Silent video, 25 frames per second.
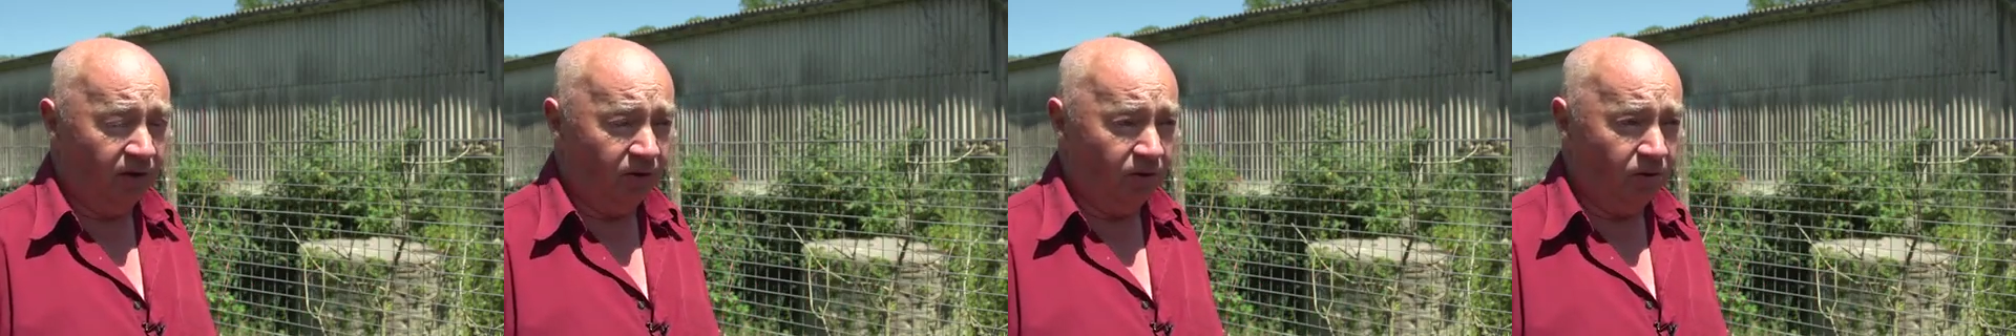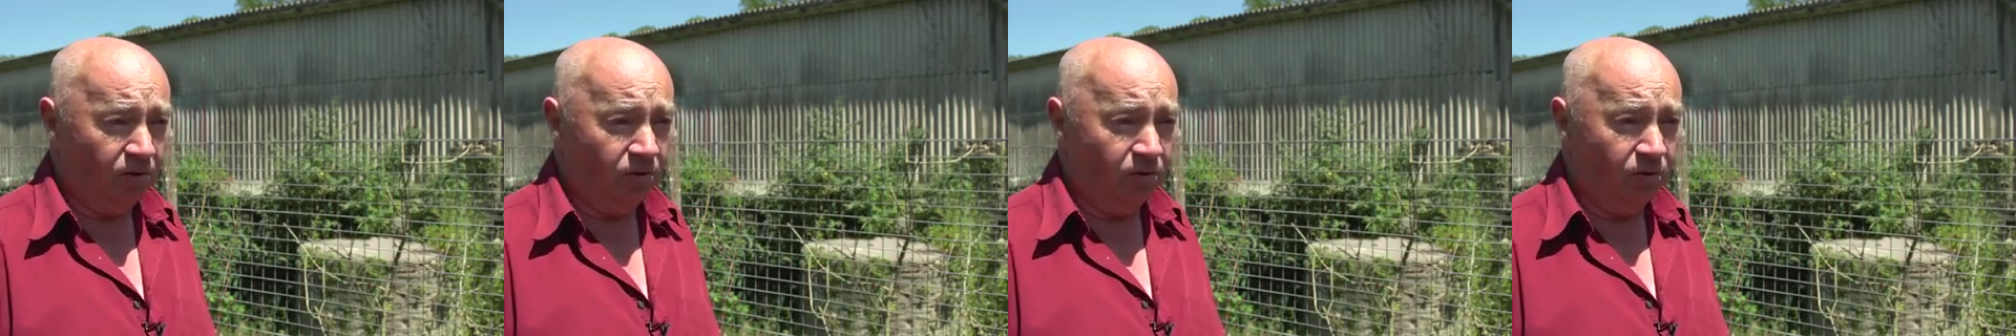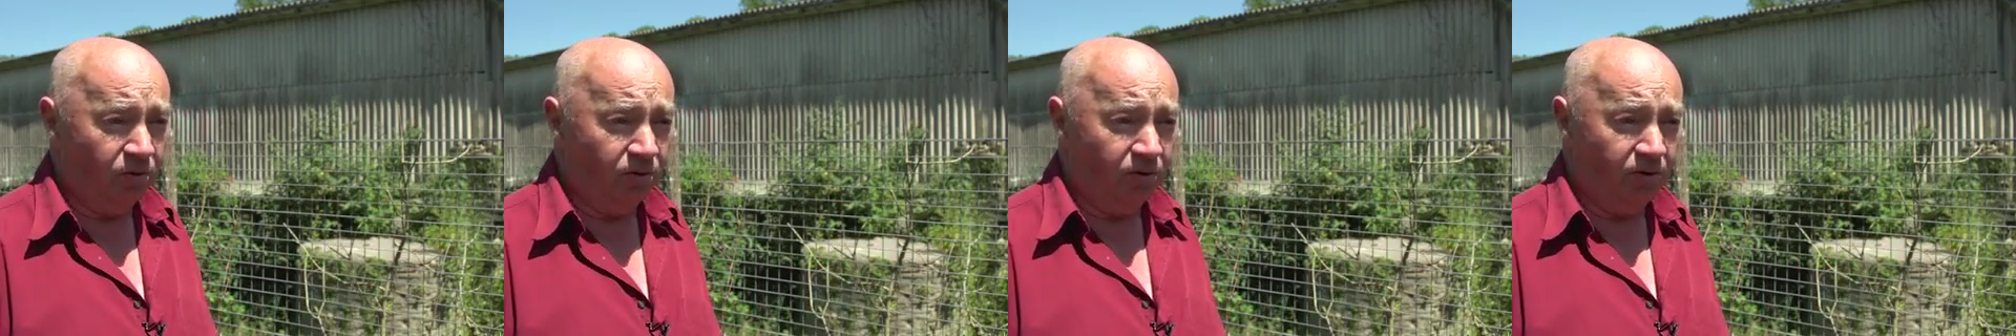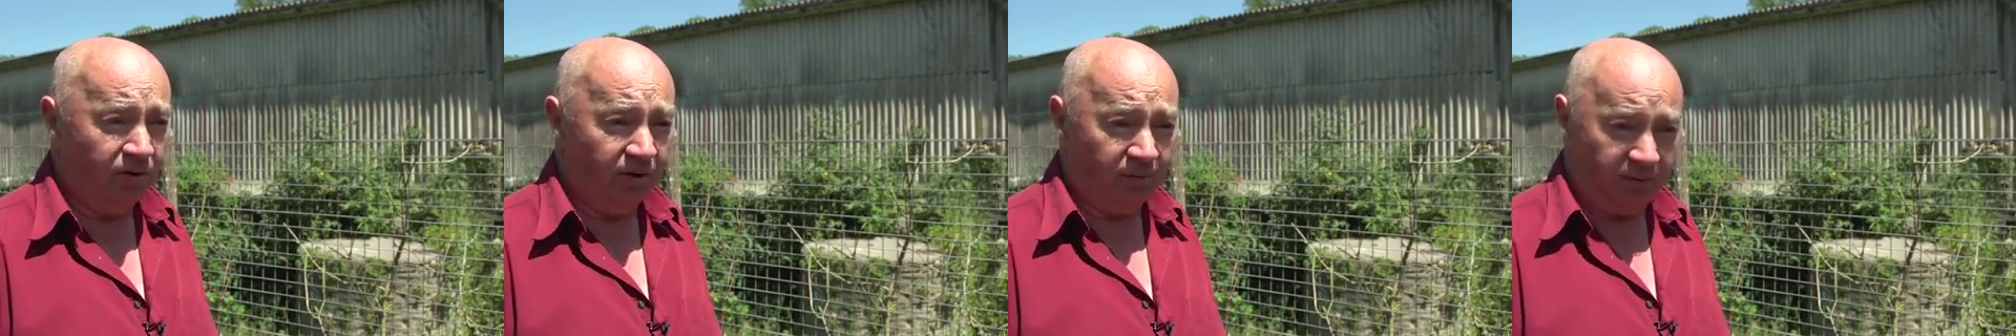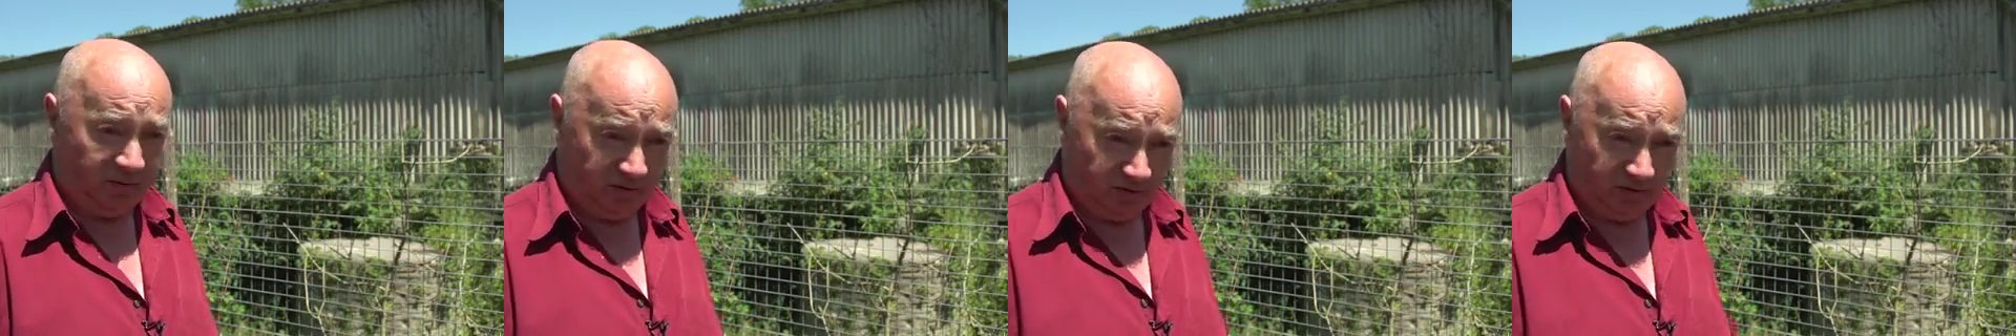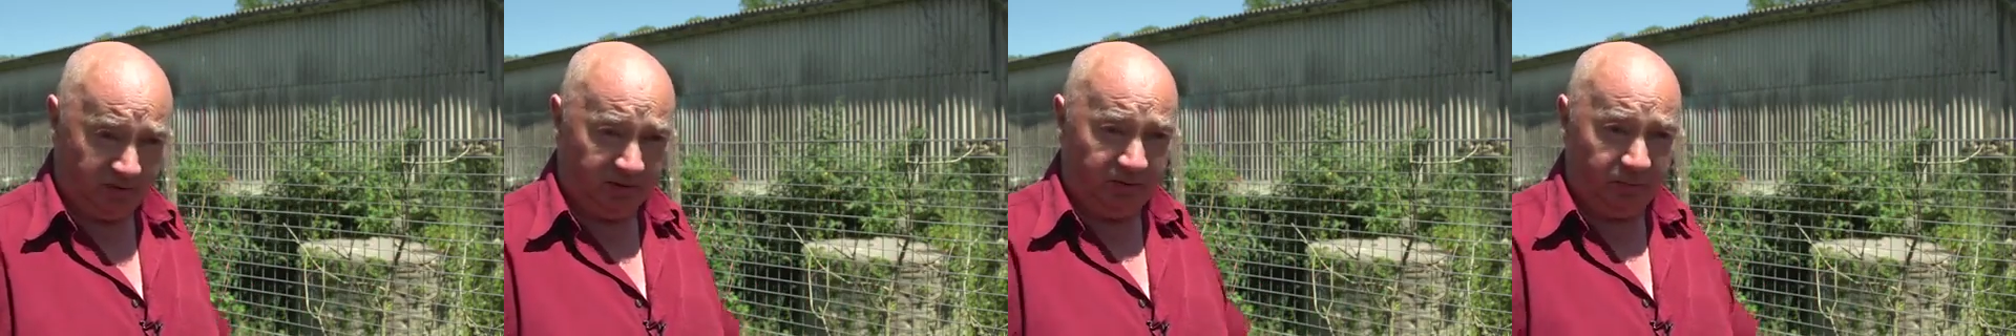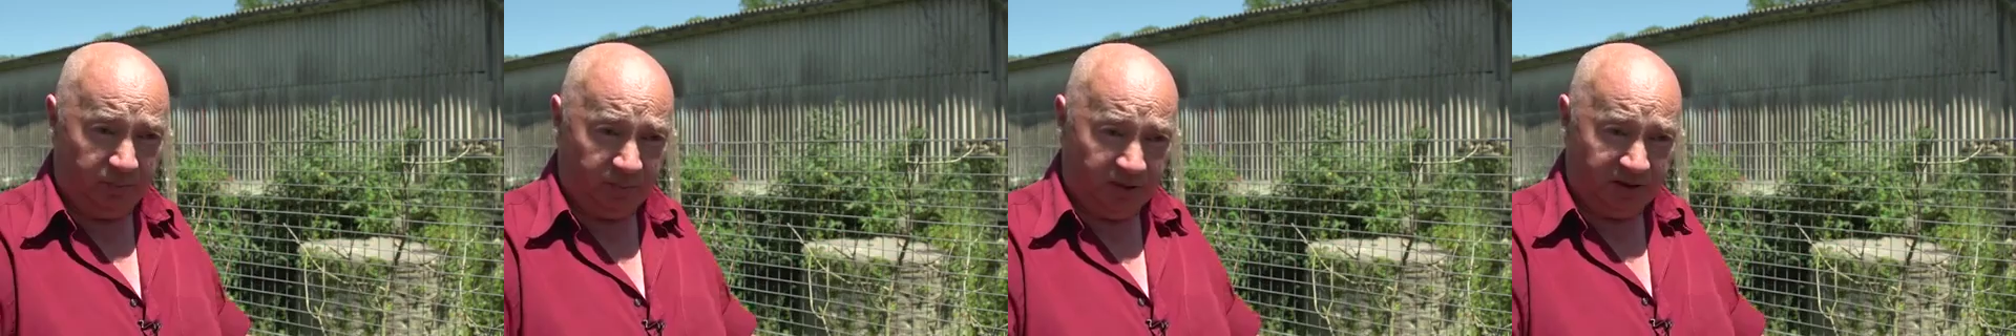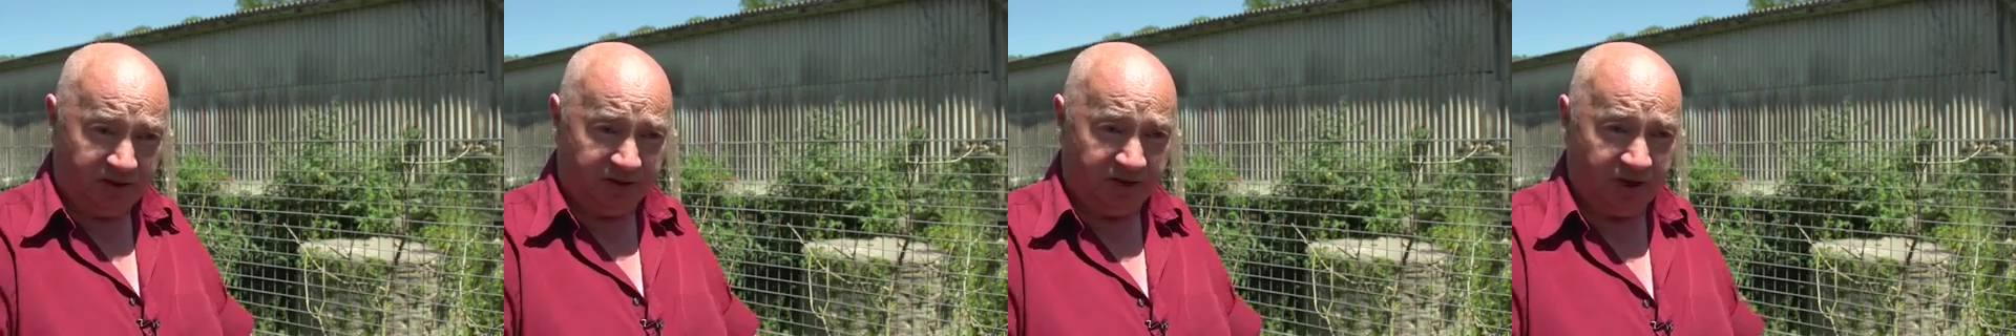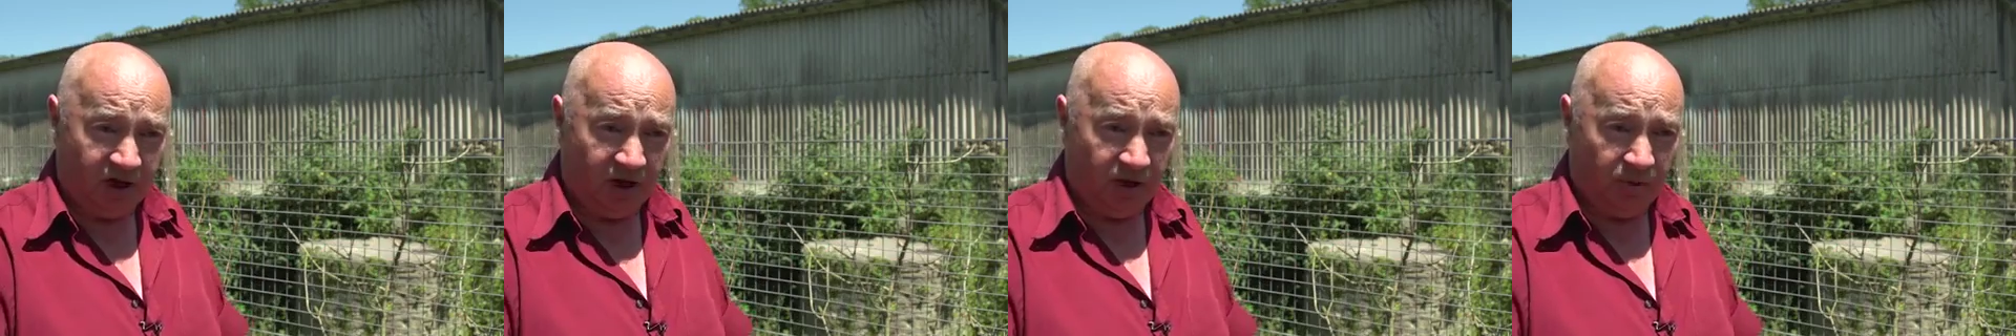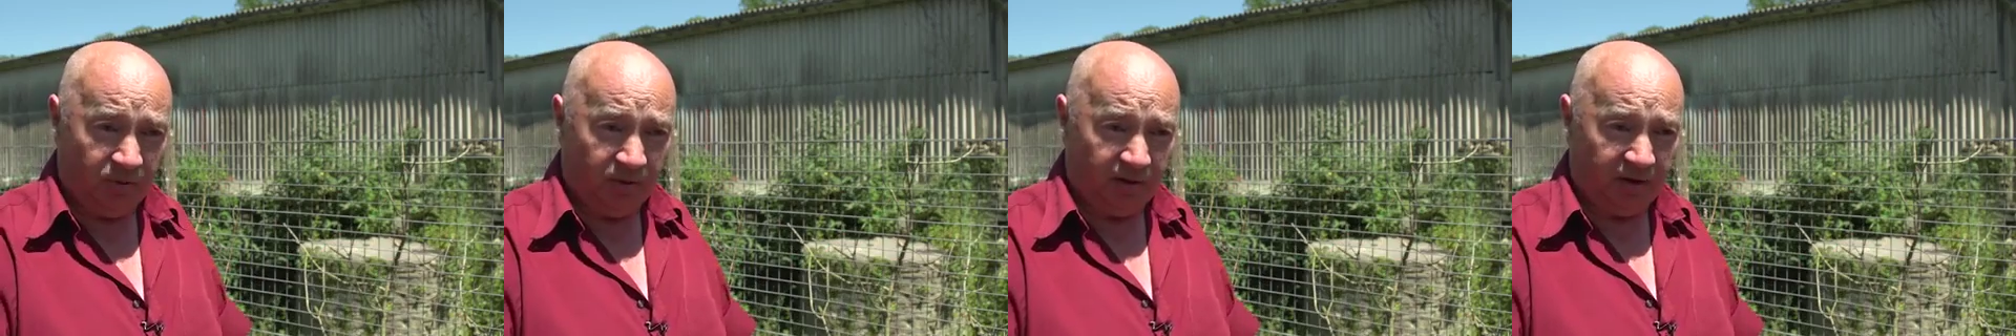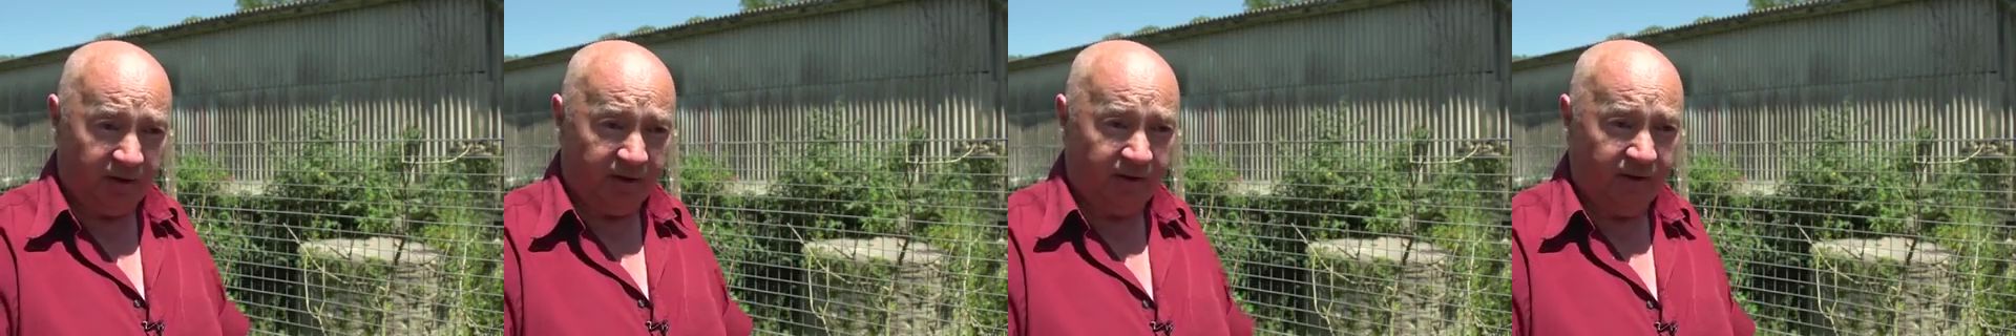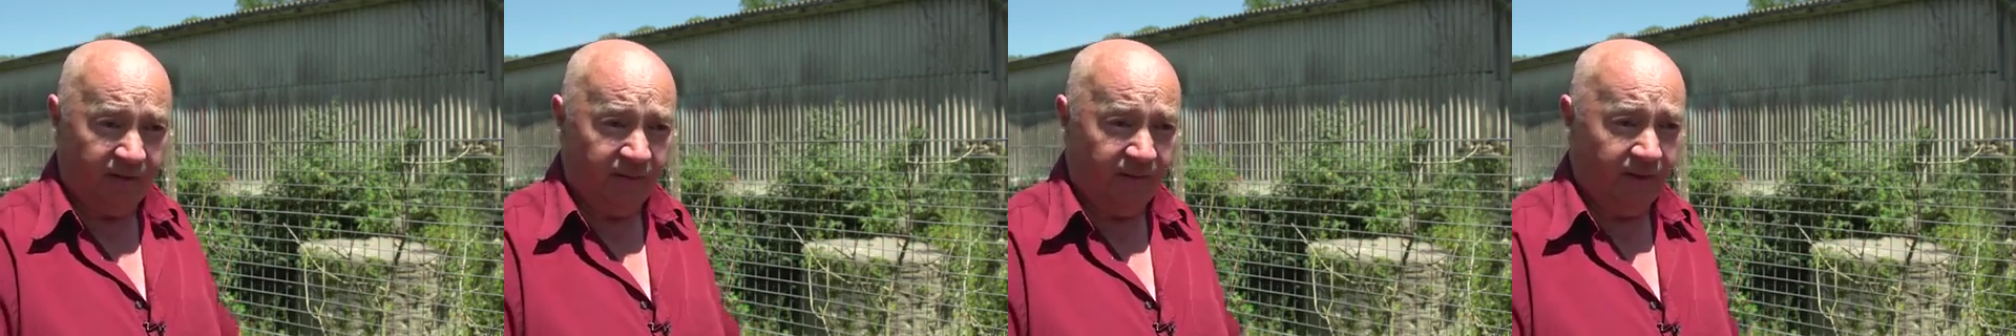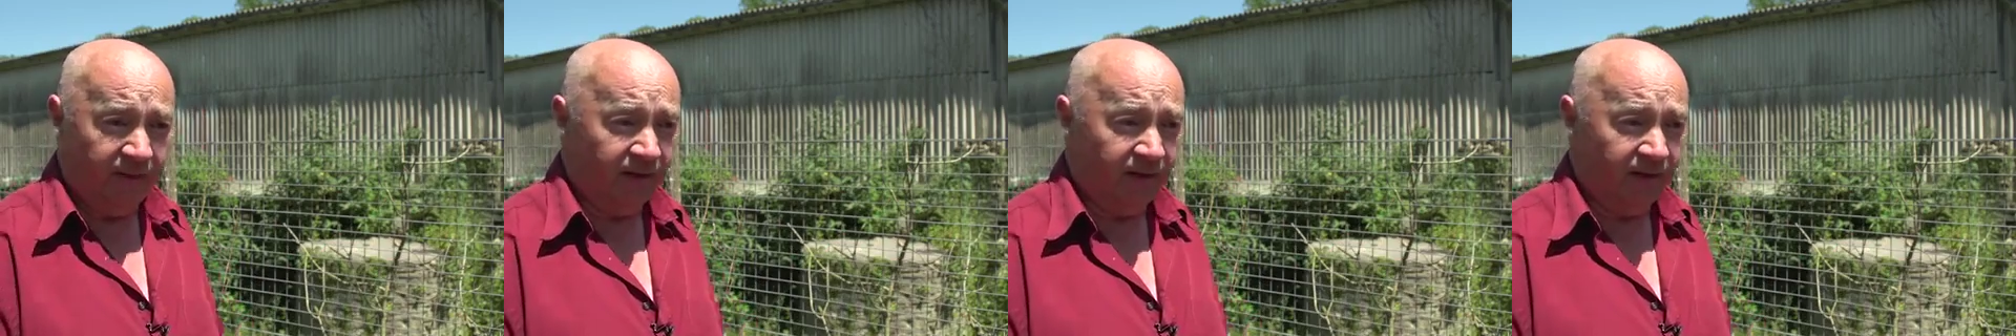or be scoured.